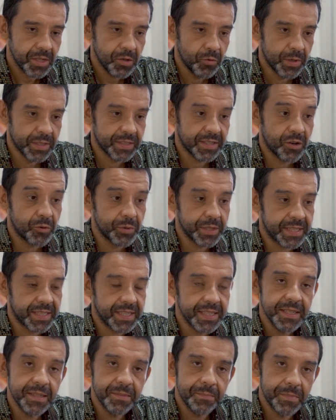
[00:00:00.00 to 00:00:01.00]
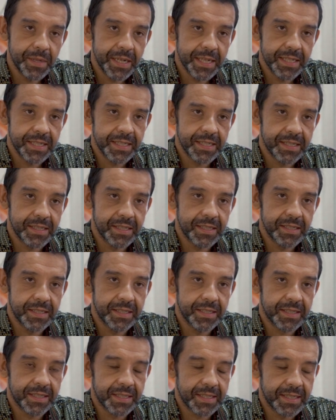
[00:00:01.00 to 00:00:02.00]
was arrested by uh,
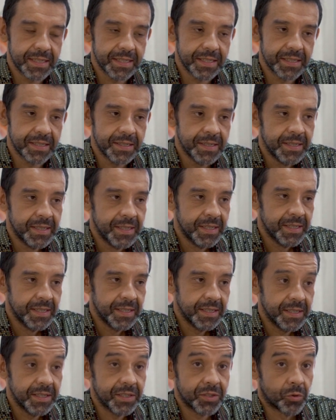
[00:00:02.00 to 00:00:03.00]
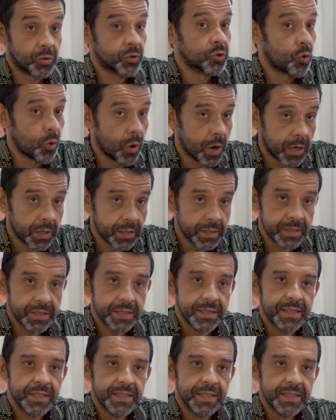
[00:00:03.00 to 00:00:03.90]
his, uh, his own guard.